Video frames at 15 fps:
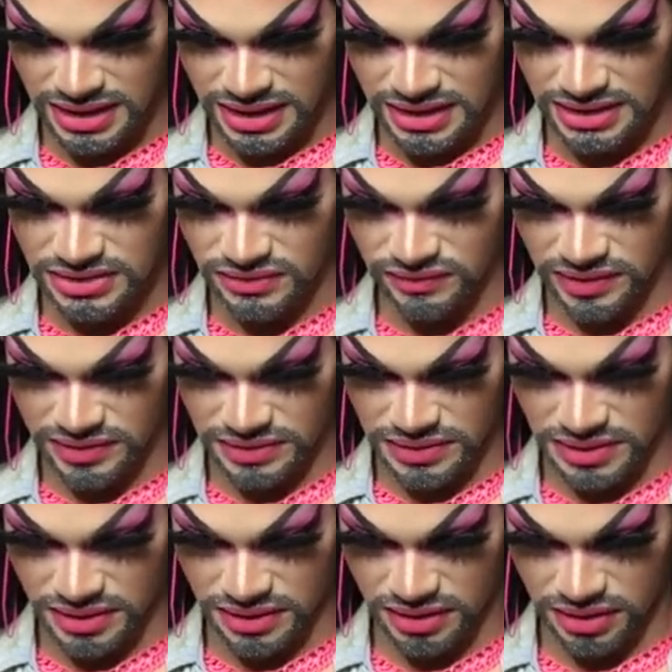These are very
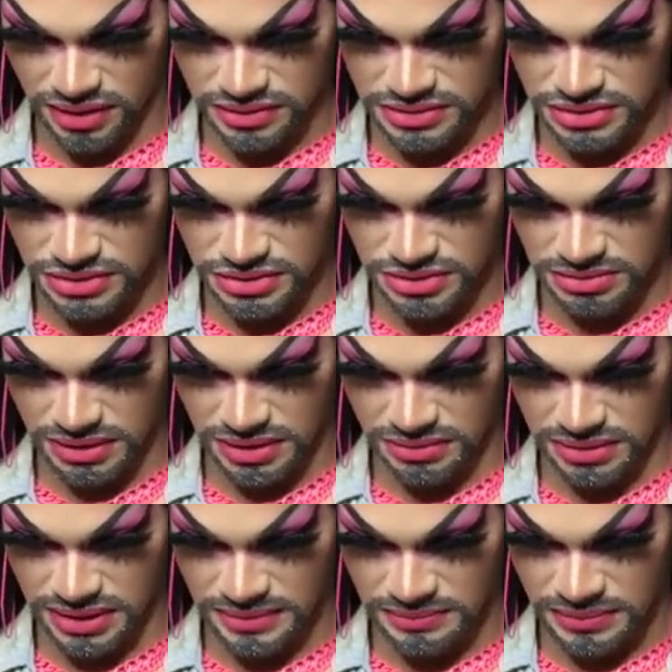thin cards too, by the
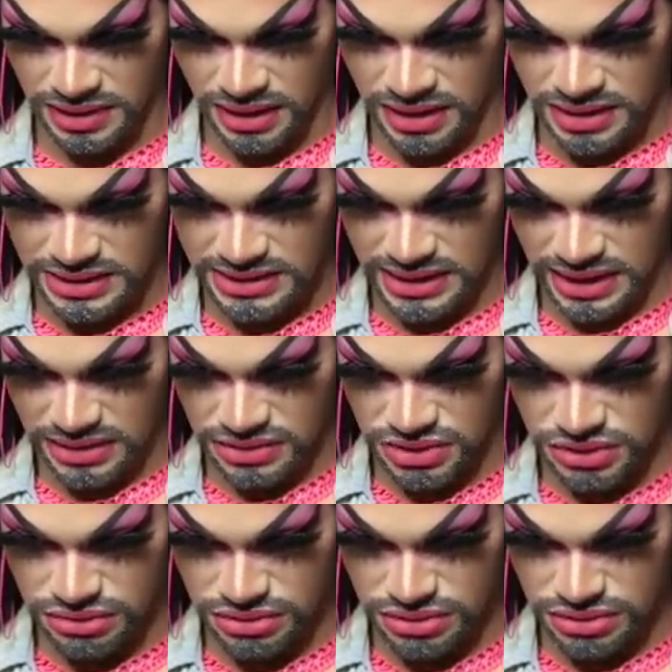way.
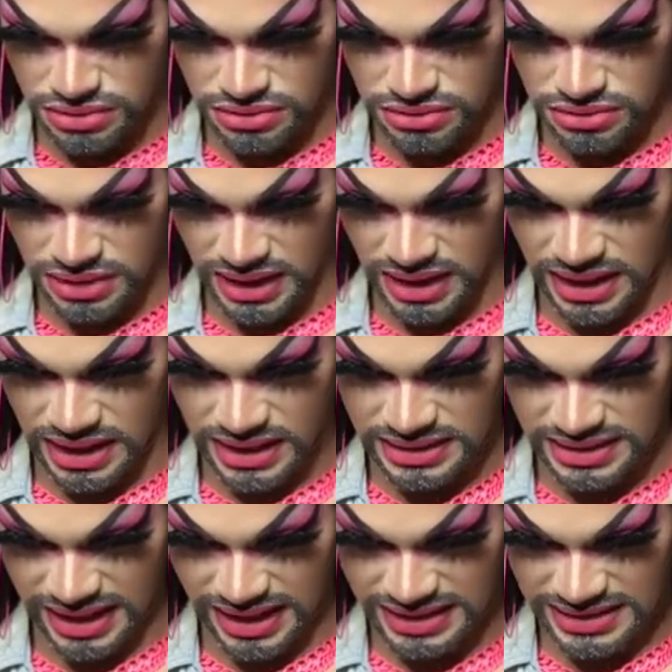Sandshrew and
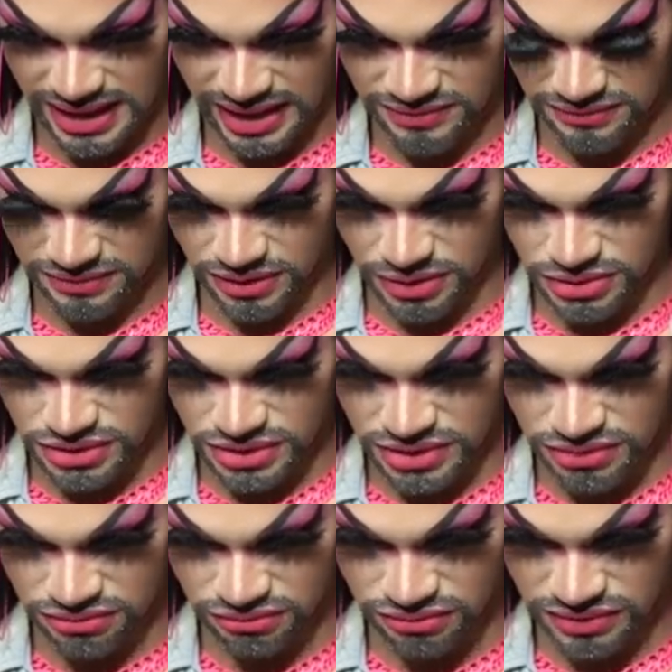a
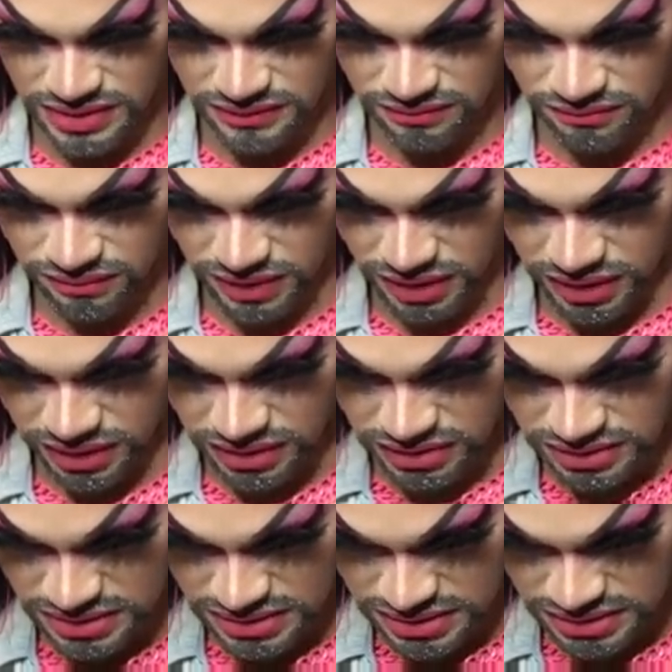Typhlosion
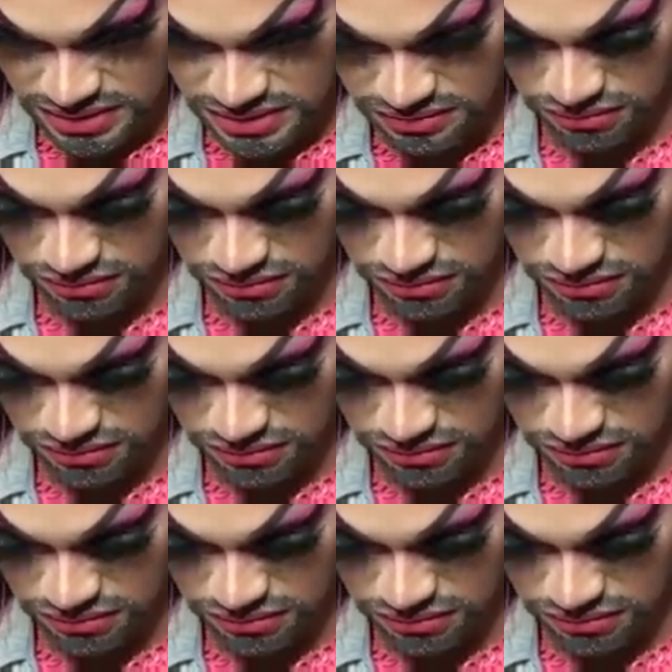Reverse